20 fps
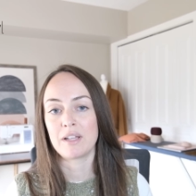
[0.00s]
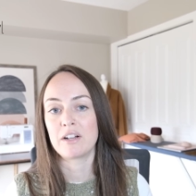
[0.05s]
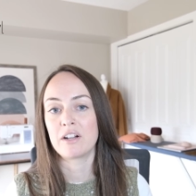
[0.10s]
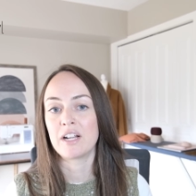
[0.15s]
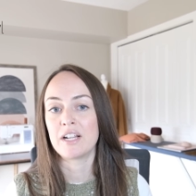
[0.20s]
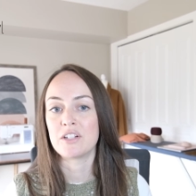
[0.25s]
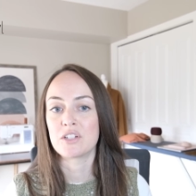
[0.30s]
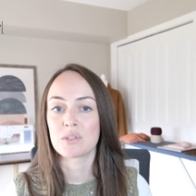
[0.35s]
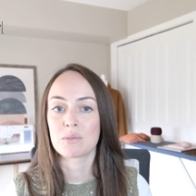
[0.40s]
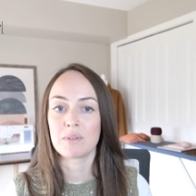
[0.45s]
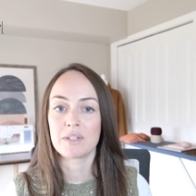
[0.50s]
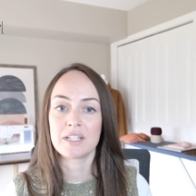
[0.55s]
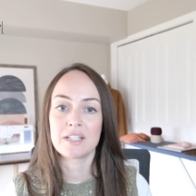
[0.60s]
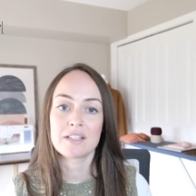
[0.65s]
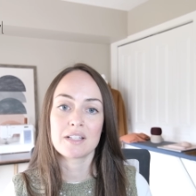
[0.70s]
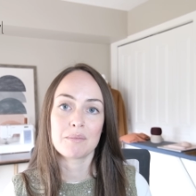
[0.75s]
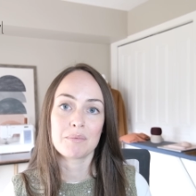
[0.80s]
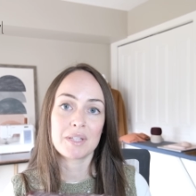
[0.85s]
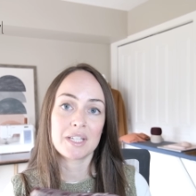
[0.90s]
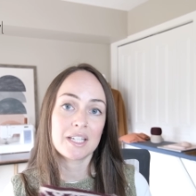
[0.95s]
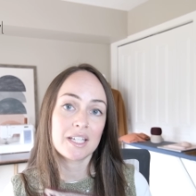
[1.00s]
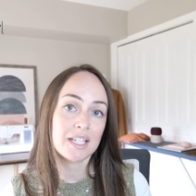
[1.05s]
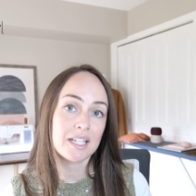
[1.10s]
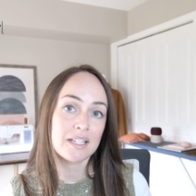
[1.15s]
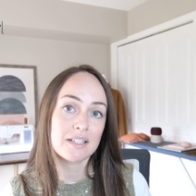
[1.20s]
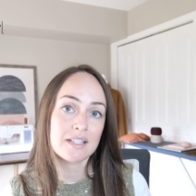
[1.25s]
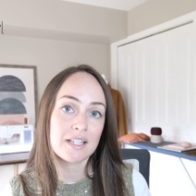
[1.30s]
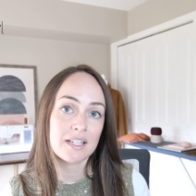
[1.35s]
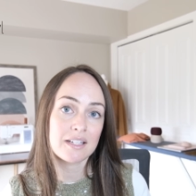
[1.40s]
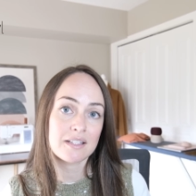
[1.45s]
I just wanted something
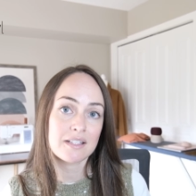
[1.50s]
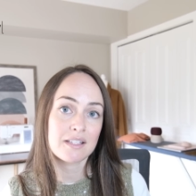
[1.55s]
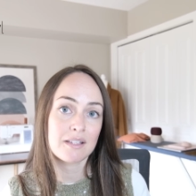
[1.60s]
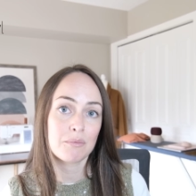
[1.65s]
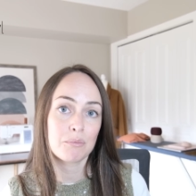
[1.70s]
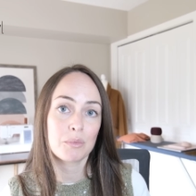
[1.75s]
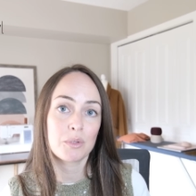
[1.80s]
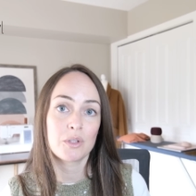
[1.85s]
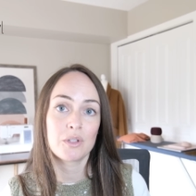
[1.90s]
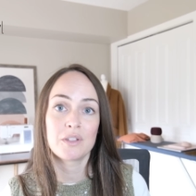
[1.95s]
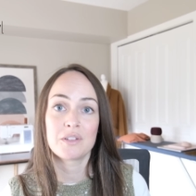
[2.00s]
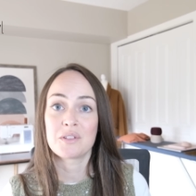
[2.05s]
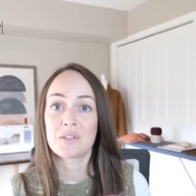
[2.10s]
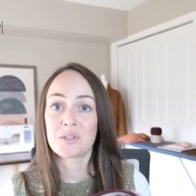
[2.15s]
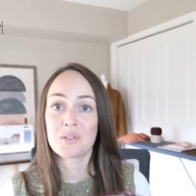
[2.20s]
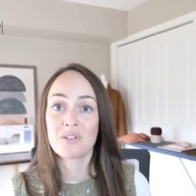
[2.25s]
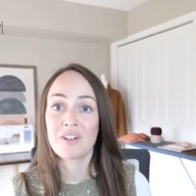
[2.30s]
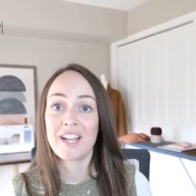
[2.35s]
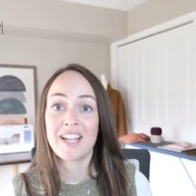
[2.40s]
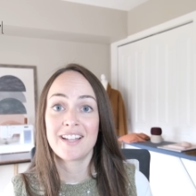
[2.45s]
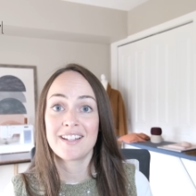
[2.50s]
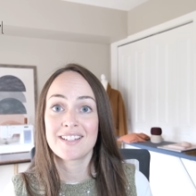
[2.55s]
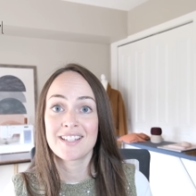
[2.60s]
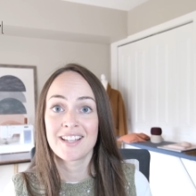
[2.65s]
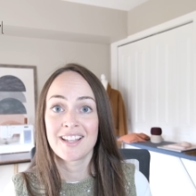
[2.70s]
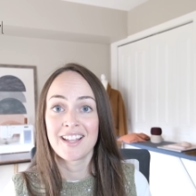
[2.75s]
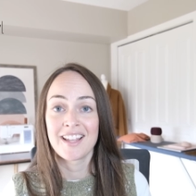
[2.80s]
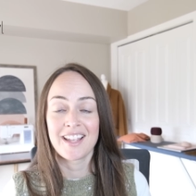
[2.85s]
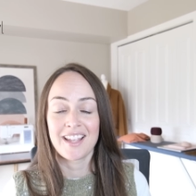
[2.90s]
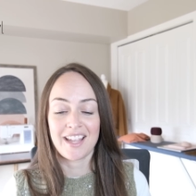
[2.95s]
easy and simple and straight,
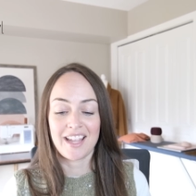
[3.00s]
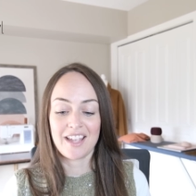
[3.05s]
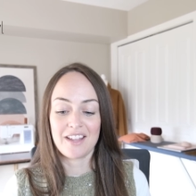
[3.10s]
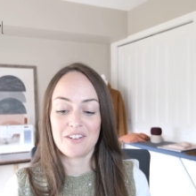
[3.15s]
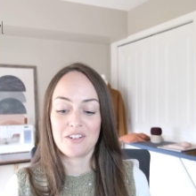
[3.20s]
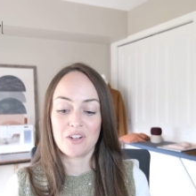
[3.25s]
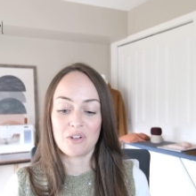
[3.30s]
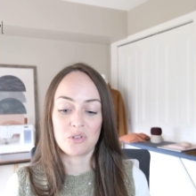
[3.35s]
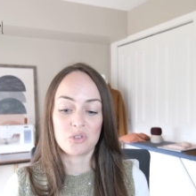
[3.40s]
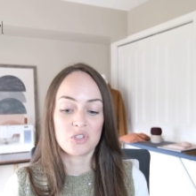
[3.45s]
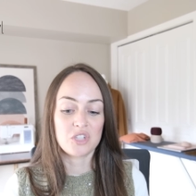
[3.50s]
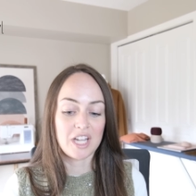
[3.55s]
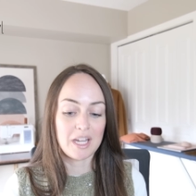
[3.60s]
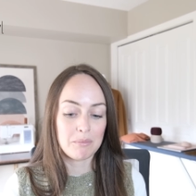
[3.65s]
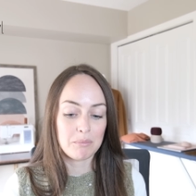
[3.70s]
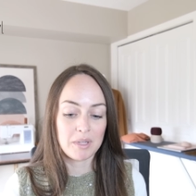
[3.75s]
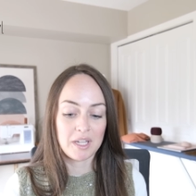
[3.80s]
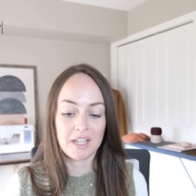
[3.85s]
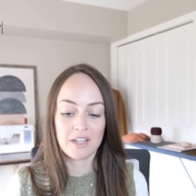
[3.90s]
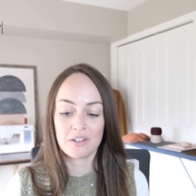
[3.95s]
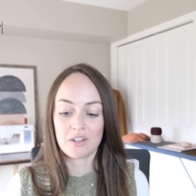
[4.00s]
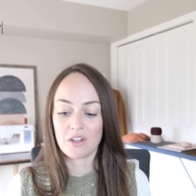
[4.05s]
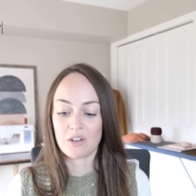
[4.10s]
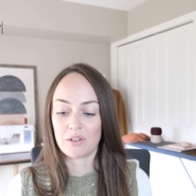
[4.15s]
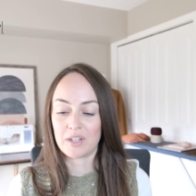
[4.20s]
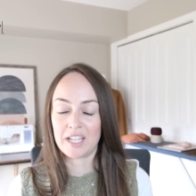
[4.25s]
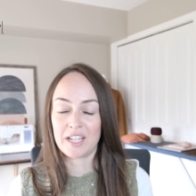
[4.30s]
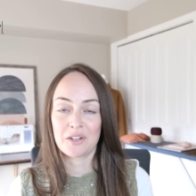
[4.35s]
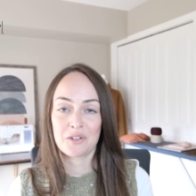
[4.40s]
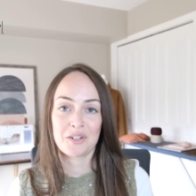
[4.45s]
and no shaping, no
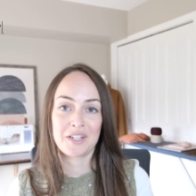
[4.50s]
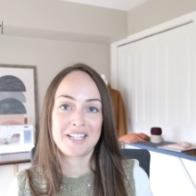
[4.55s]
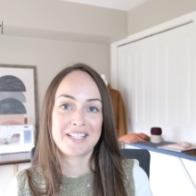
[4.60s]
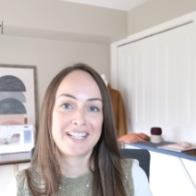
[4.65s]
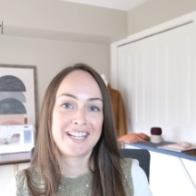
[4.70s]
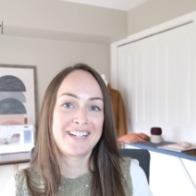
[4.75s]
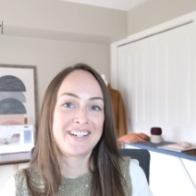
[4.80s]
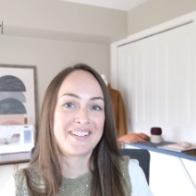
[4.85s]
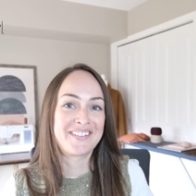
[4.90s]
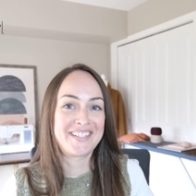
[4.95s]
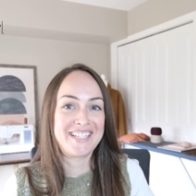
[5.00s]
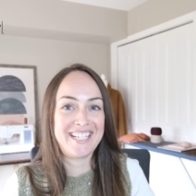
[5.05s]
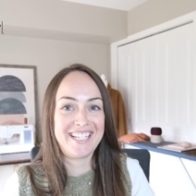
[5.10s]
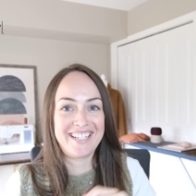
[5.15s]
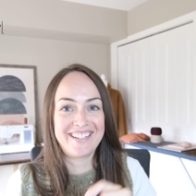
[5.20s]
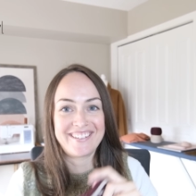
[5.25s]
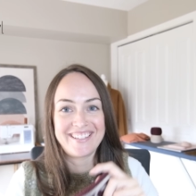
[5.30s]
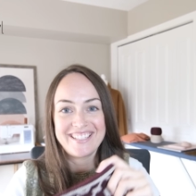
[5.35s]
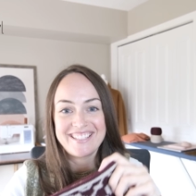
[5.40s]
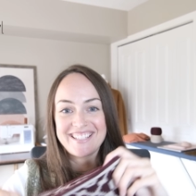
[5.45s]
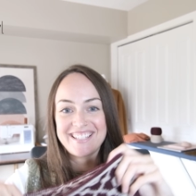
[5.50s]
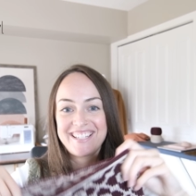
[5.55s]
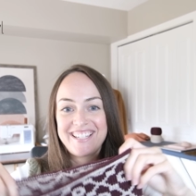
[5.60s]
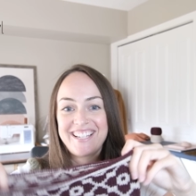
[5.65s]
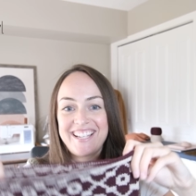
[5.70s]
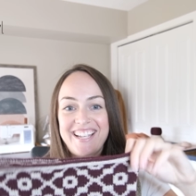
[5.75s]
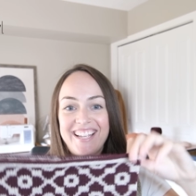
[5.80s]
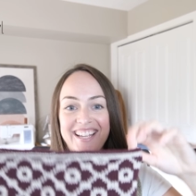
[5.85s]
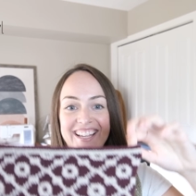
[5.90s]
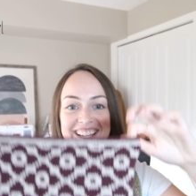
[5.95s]
increasing, no decreasing,
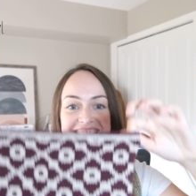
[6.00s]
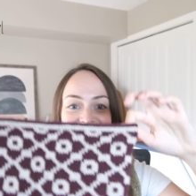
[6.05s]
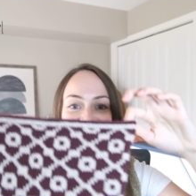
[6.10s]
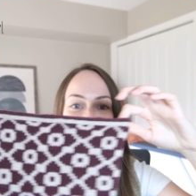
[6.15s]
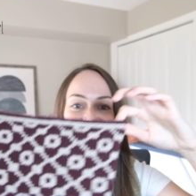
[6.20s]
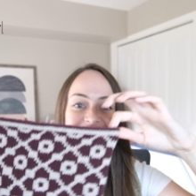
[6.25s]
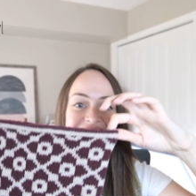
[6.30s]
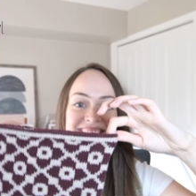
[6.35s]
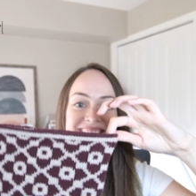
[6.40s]
and